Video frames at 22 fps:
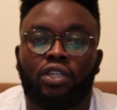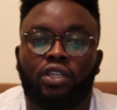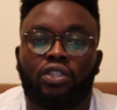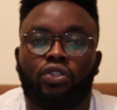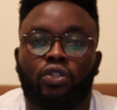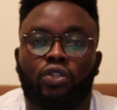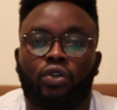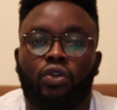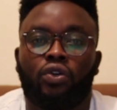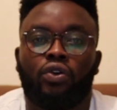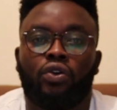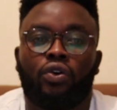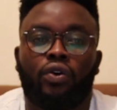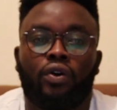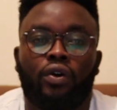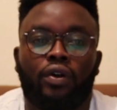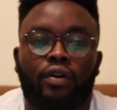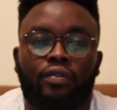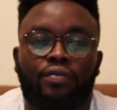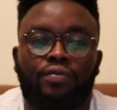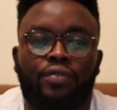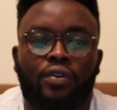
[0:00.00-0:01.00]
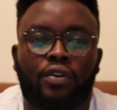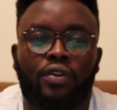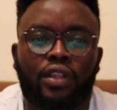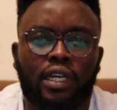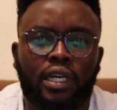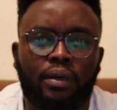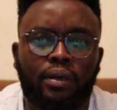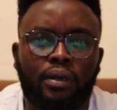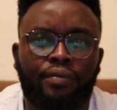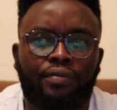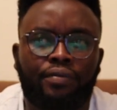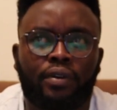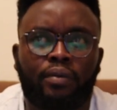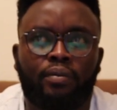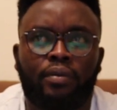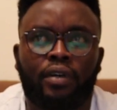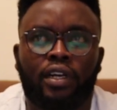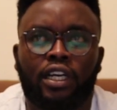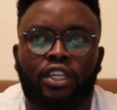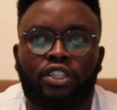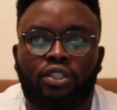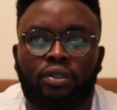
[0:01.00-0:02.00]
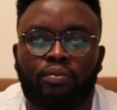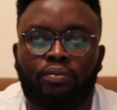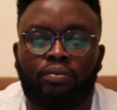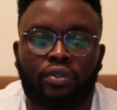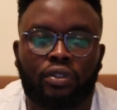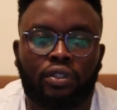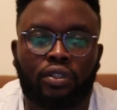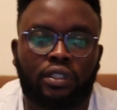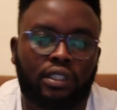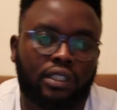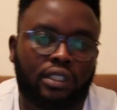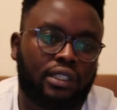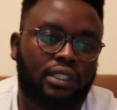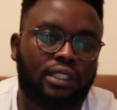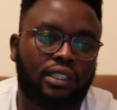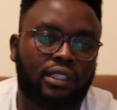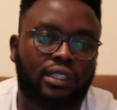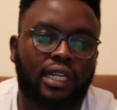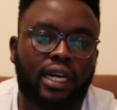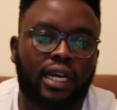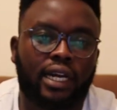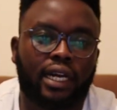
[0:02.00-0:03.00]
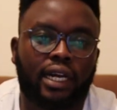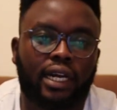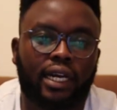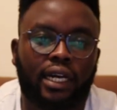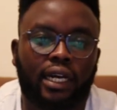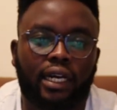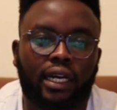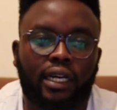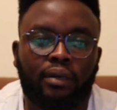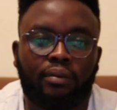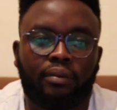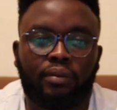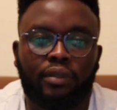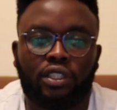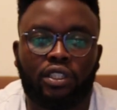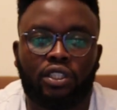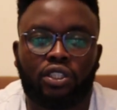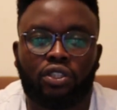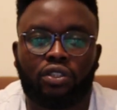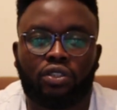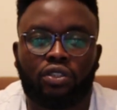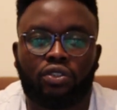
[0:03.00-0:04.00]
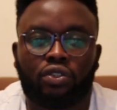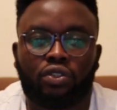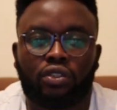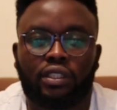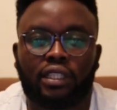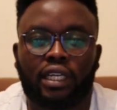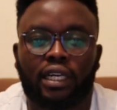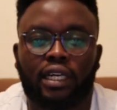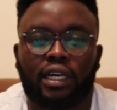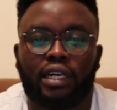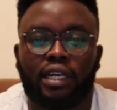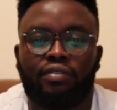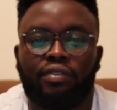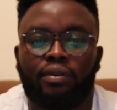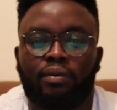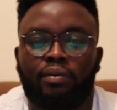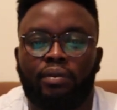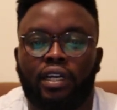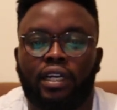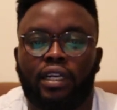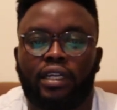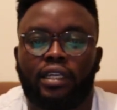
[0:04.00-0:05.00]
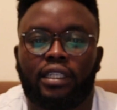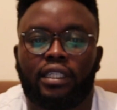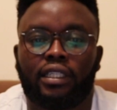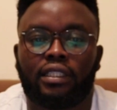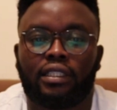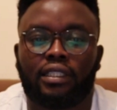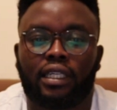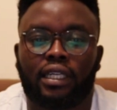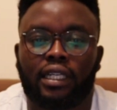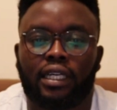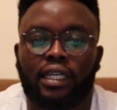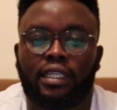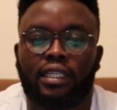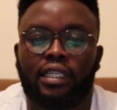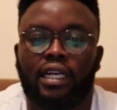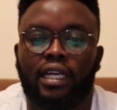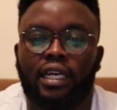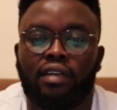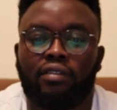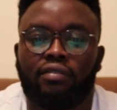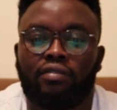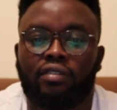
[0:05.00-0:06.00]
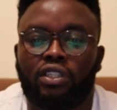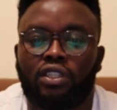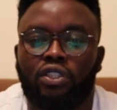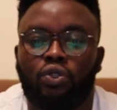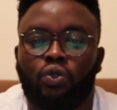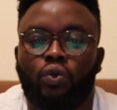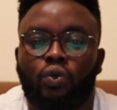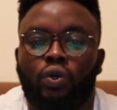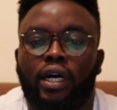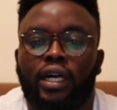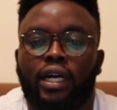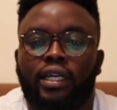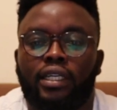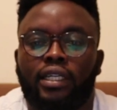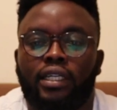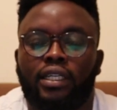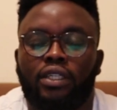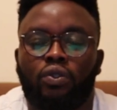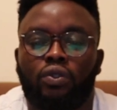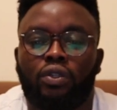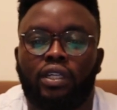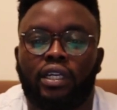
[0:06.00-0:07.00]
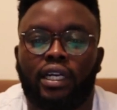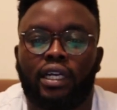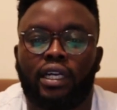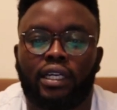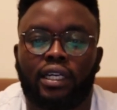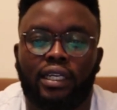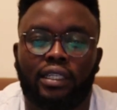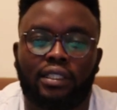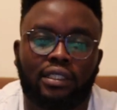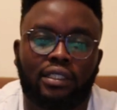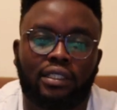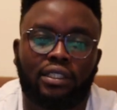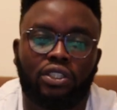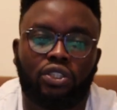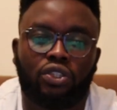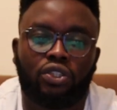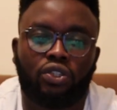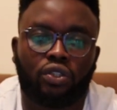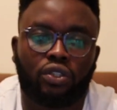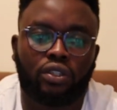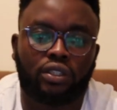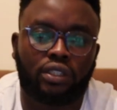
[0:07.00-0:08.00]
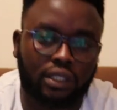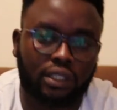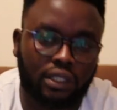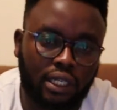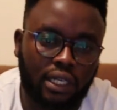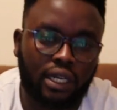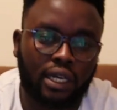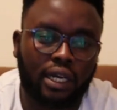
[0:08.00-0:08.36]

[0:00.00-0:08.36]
So for the defibrillation process, this is done under admission. So standard defibrillators that deliver 200 to 360 joules.